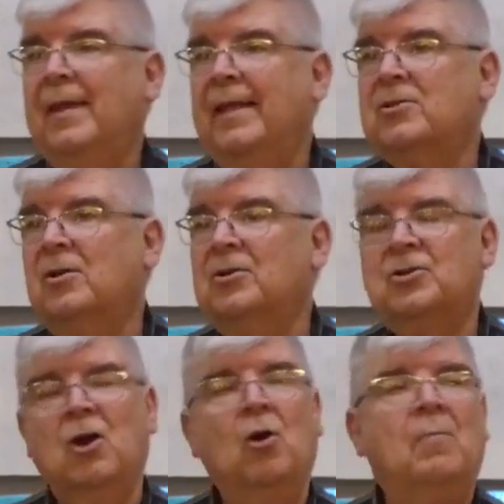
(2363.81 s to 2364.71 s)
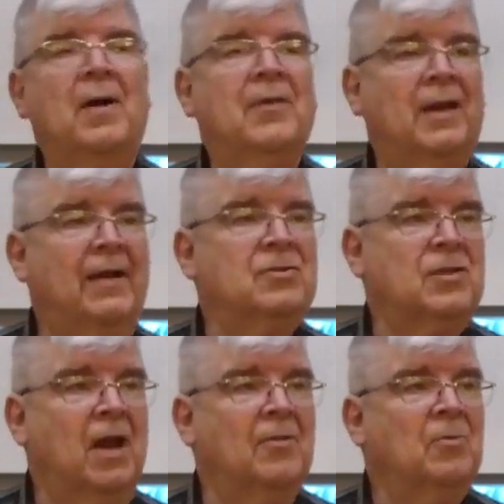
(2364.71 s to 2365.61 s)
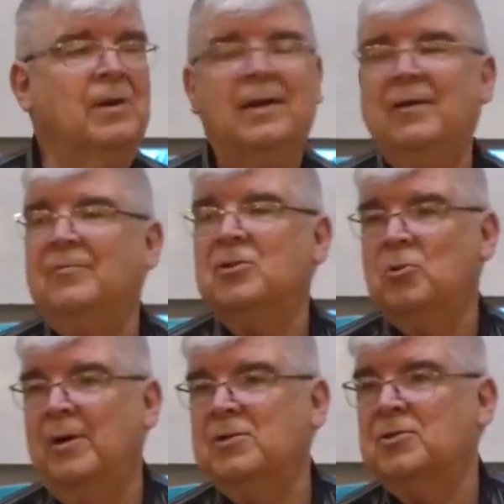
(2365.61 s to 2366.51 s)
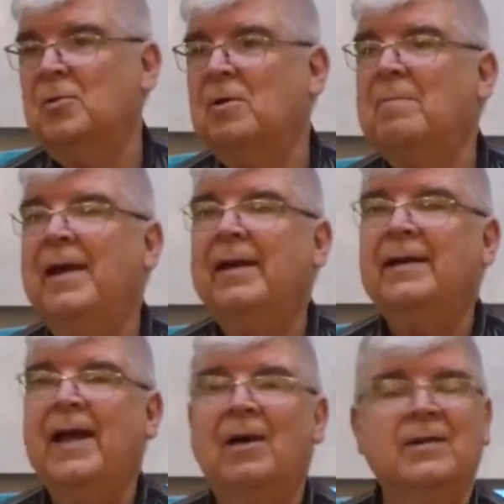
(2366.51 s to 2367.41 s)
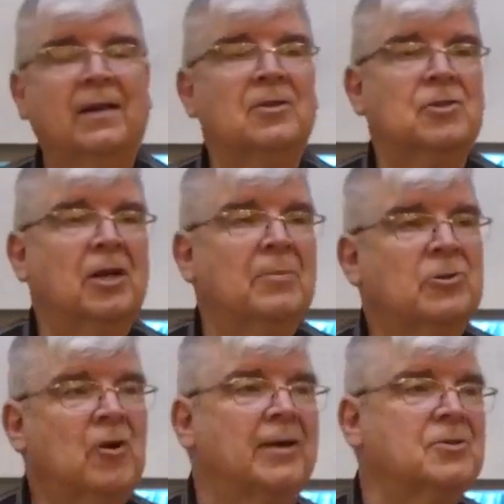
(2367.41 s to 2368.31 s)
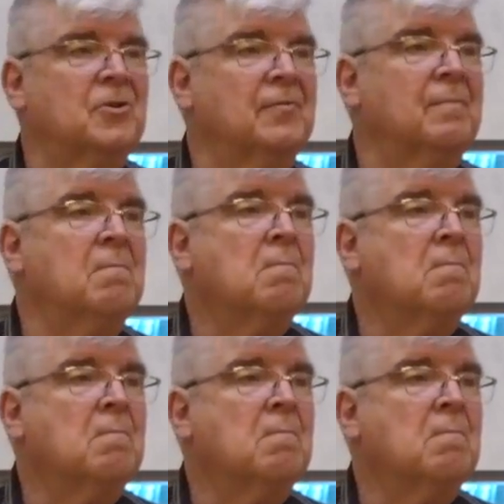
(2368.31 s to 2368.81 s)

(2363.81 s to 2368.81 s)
it's going to show by the lifestyle that we live, the choices that we make, and how diligently we try to serve him.